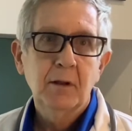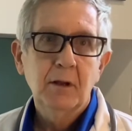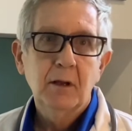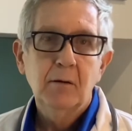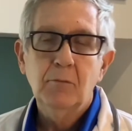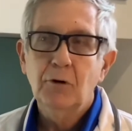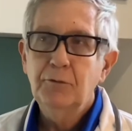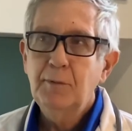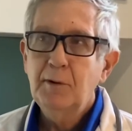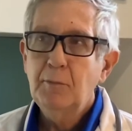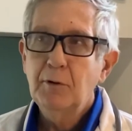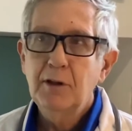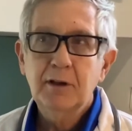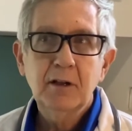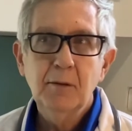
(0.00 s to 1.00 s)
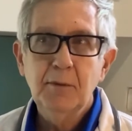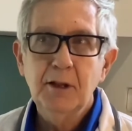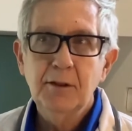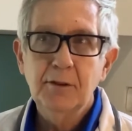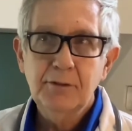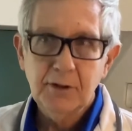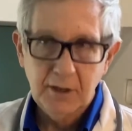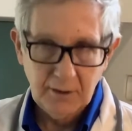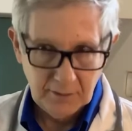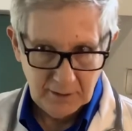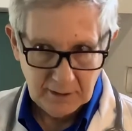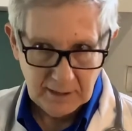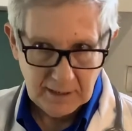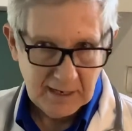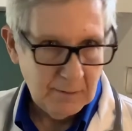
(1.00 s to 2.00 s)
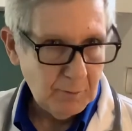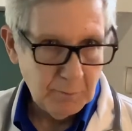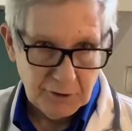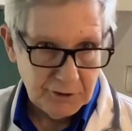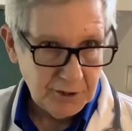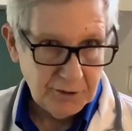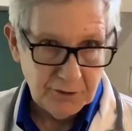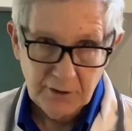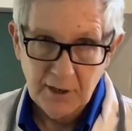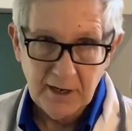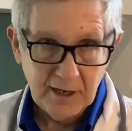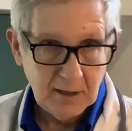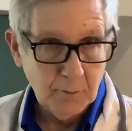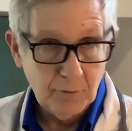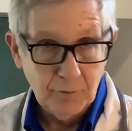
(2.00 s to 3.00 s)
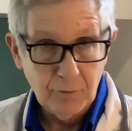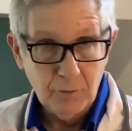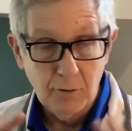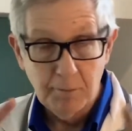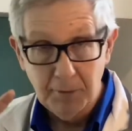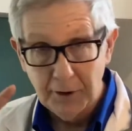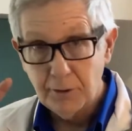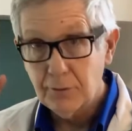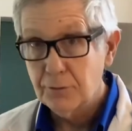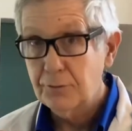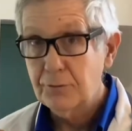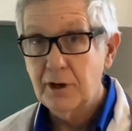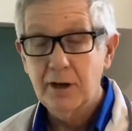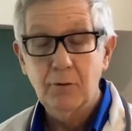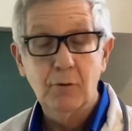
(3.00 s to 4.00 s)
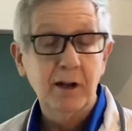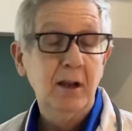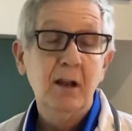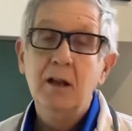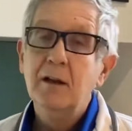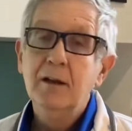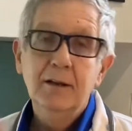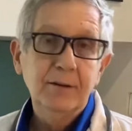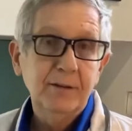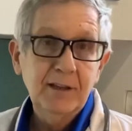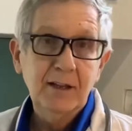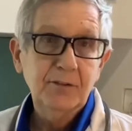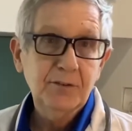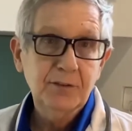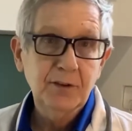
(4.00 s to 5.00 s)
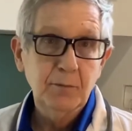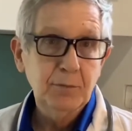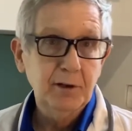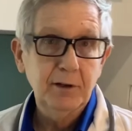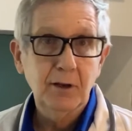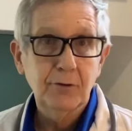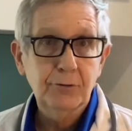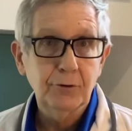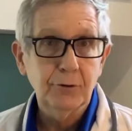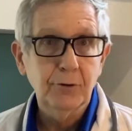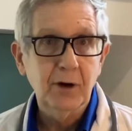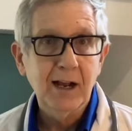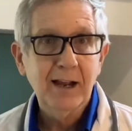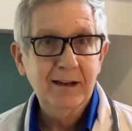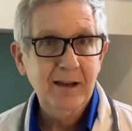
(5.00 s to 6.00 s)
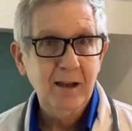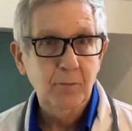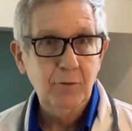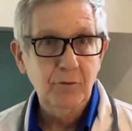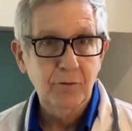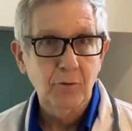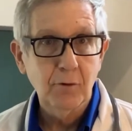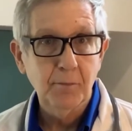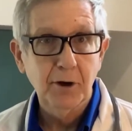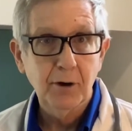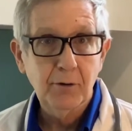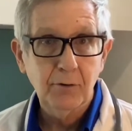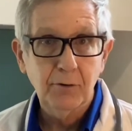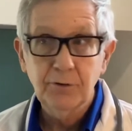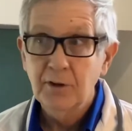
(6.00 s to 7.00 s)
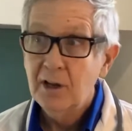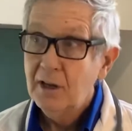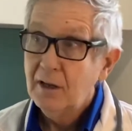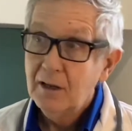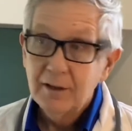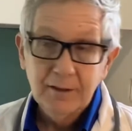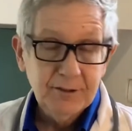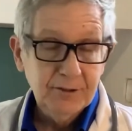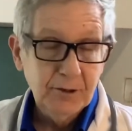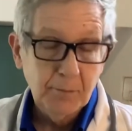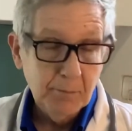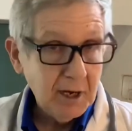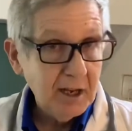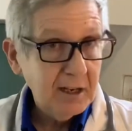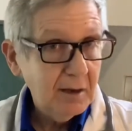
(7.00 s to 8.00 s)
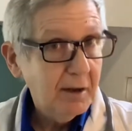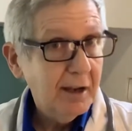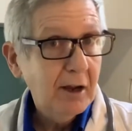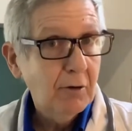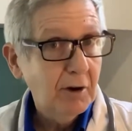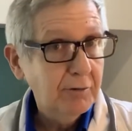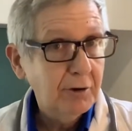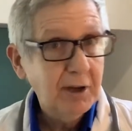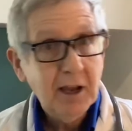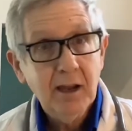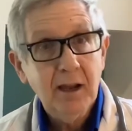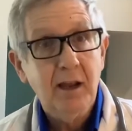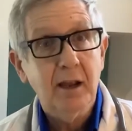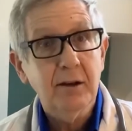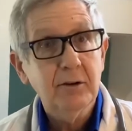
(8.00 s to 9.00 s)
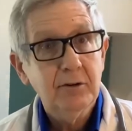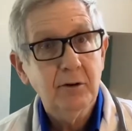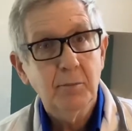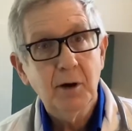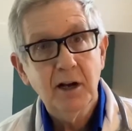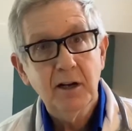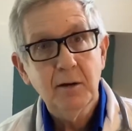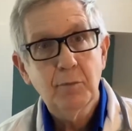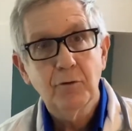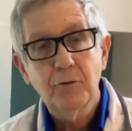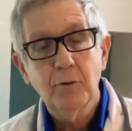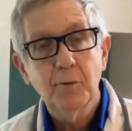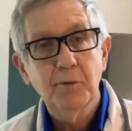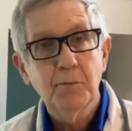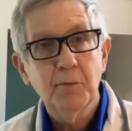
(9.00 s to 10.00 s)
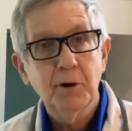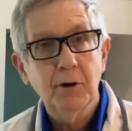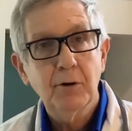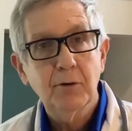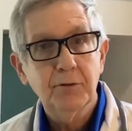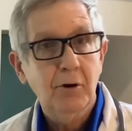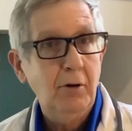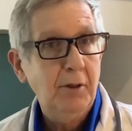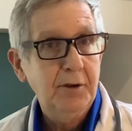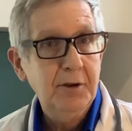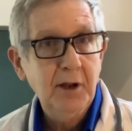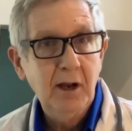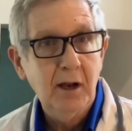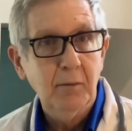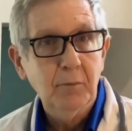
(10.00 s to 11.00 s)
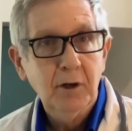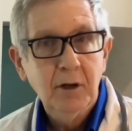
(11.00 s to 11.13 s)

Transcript: Most people that come in think that I'm a magician and I can perform miracles right away. That's simply untrue. I can't perform miracles. Your body, however, can. Your body performs miracles all the time.